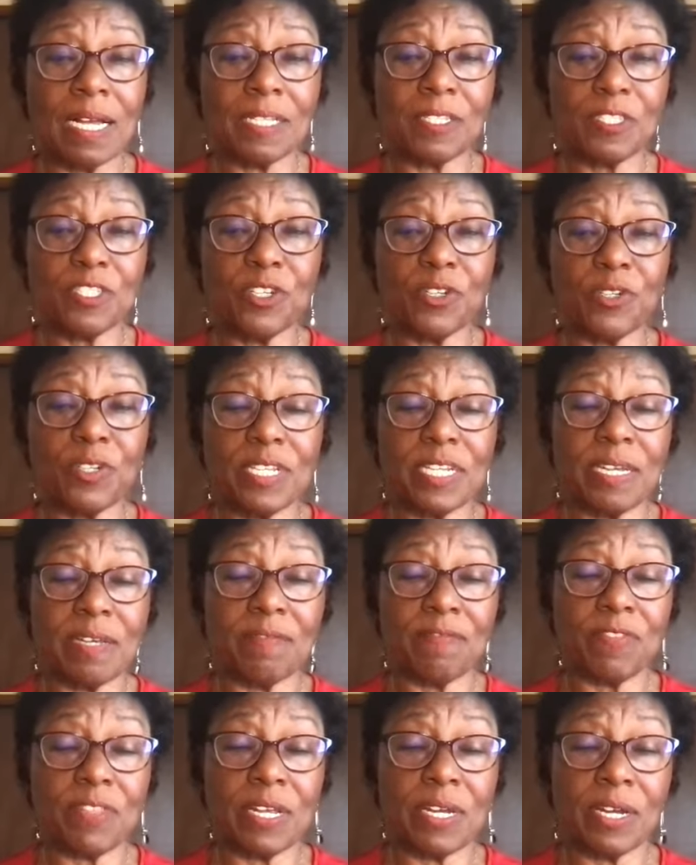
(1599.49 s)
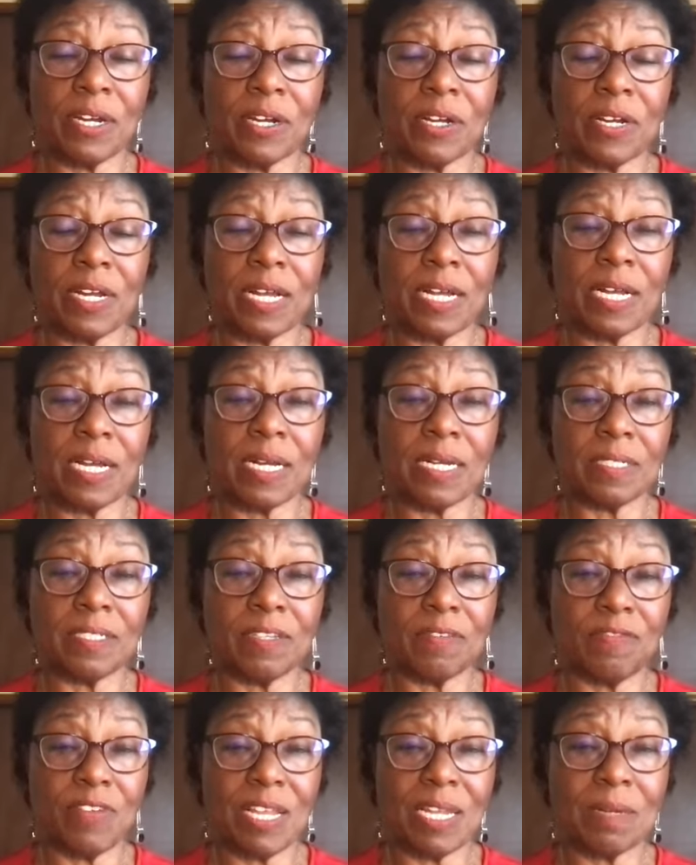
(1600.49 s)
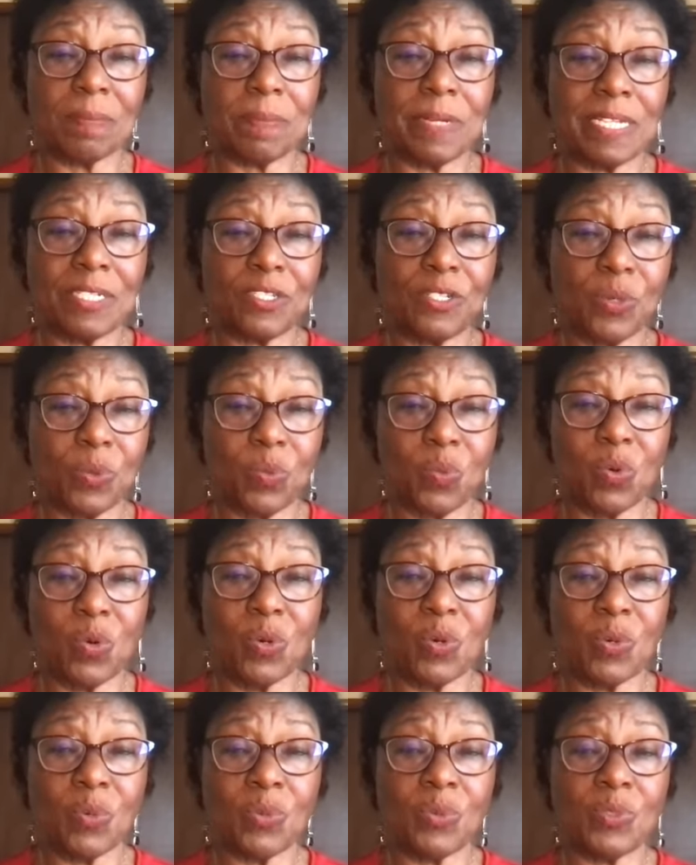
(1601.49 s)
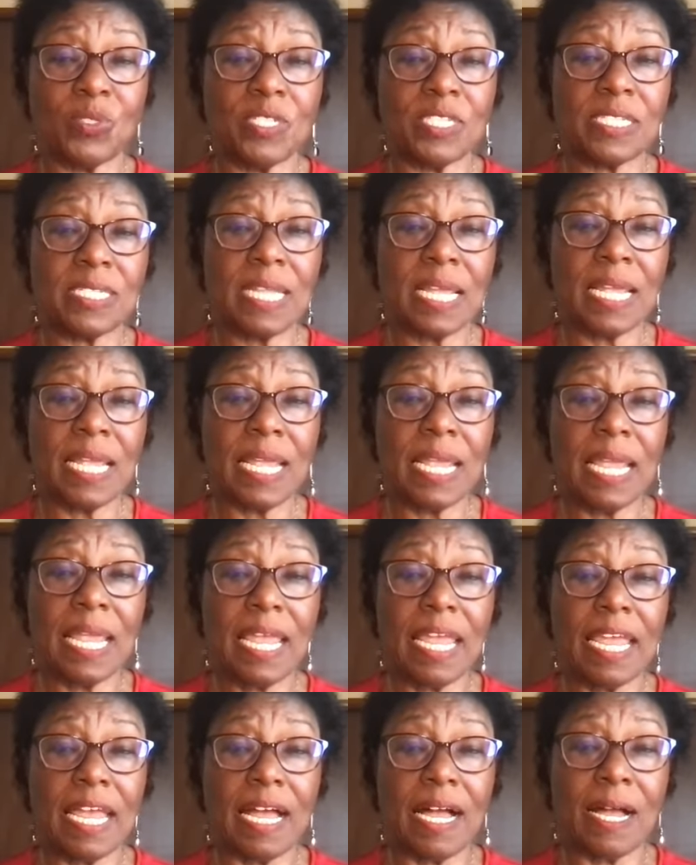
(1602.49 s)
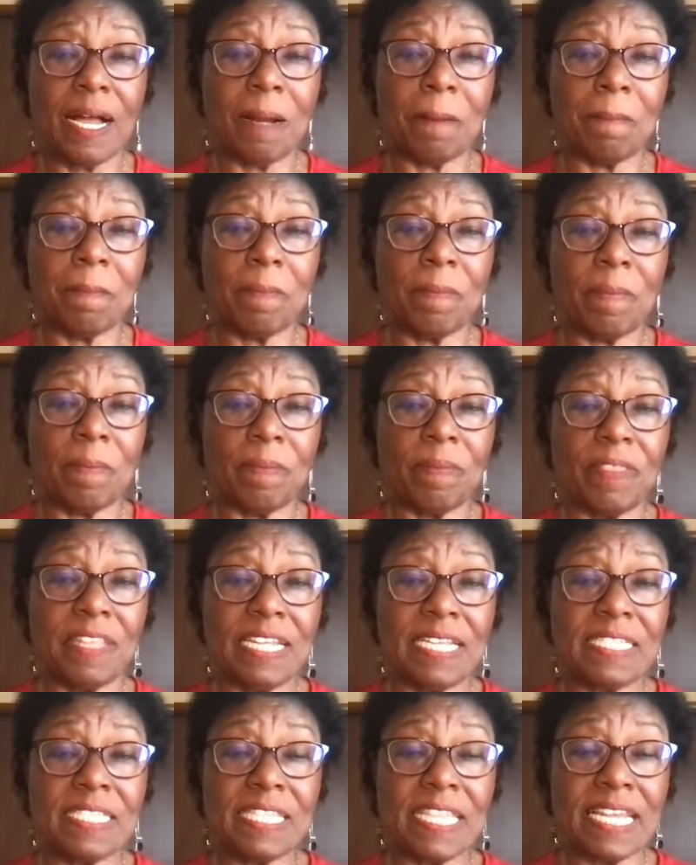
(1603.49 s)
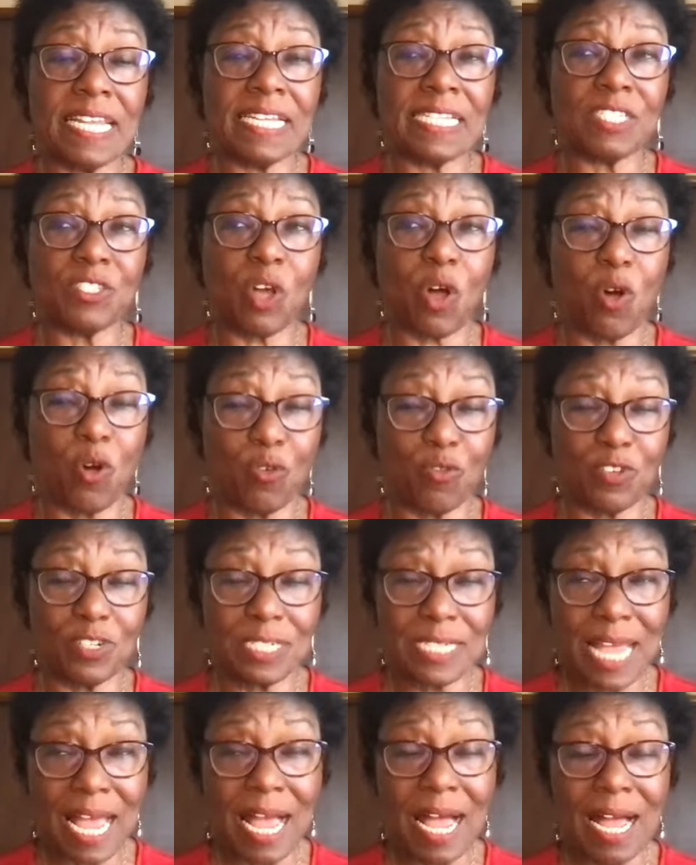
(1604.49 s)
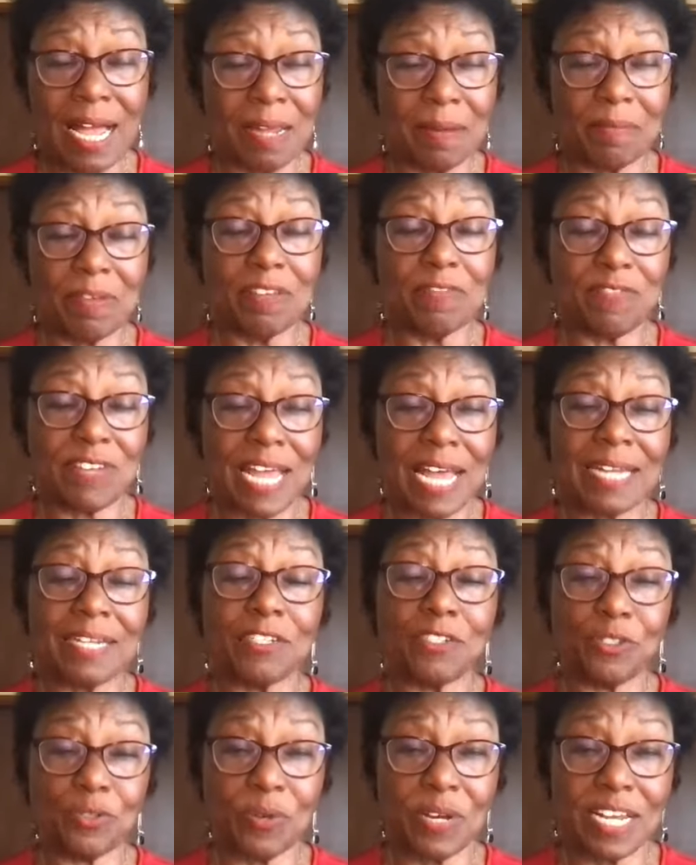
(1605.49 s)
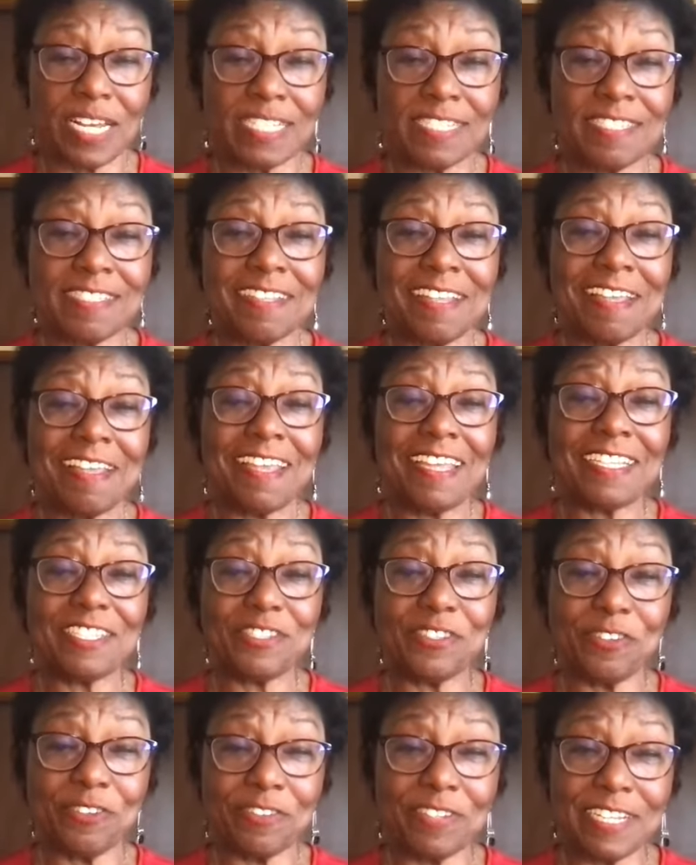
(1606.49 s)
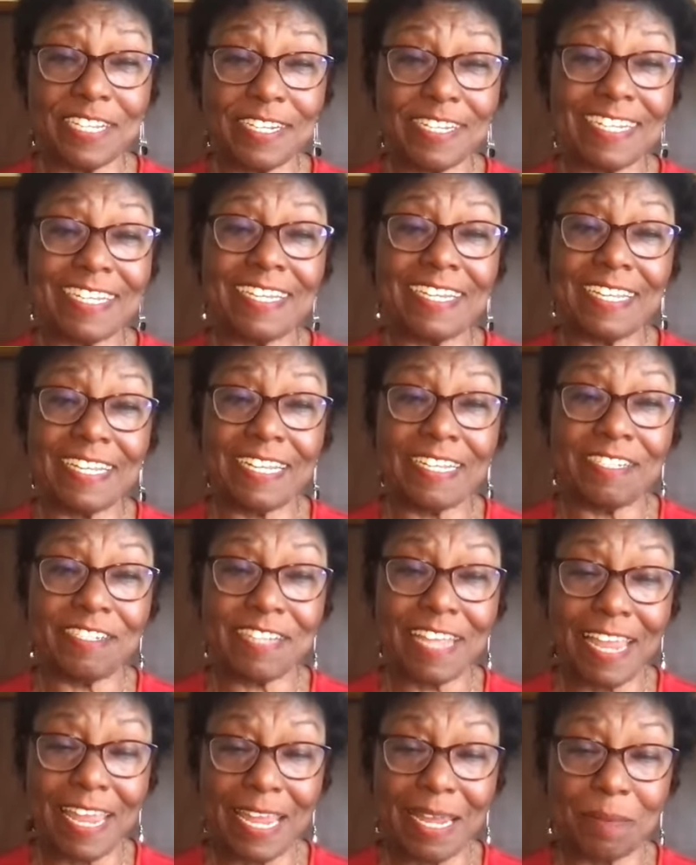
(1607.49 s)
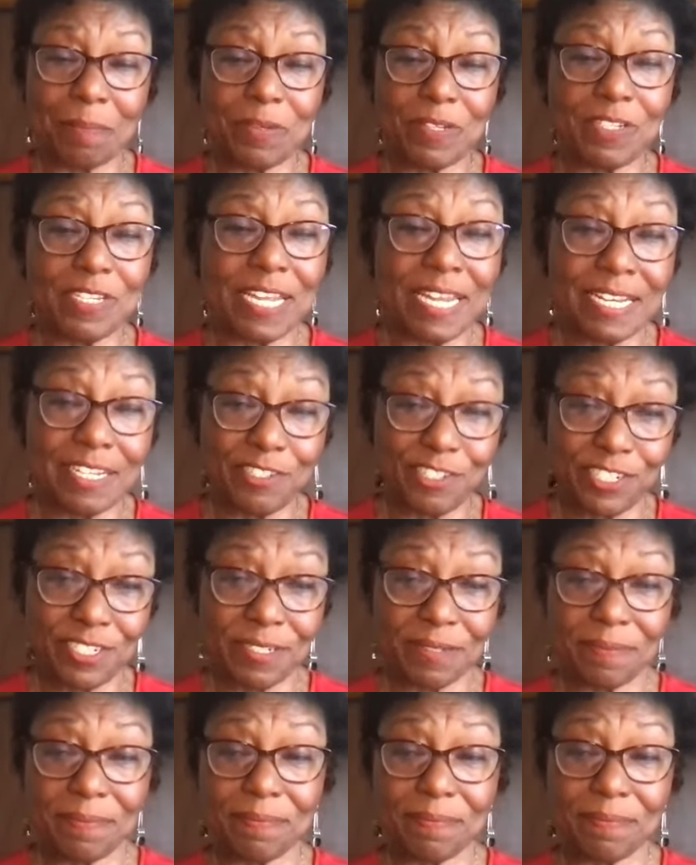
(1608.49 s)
Certainly, if they're develop into wounds, these things over time, if not addressed, certainly could lead to amputation.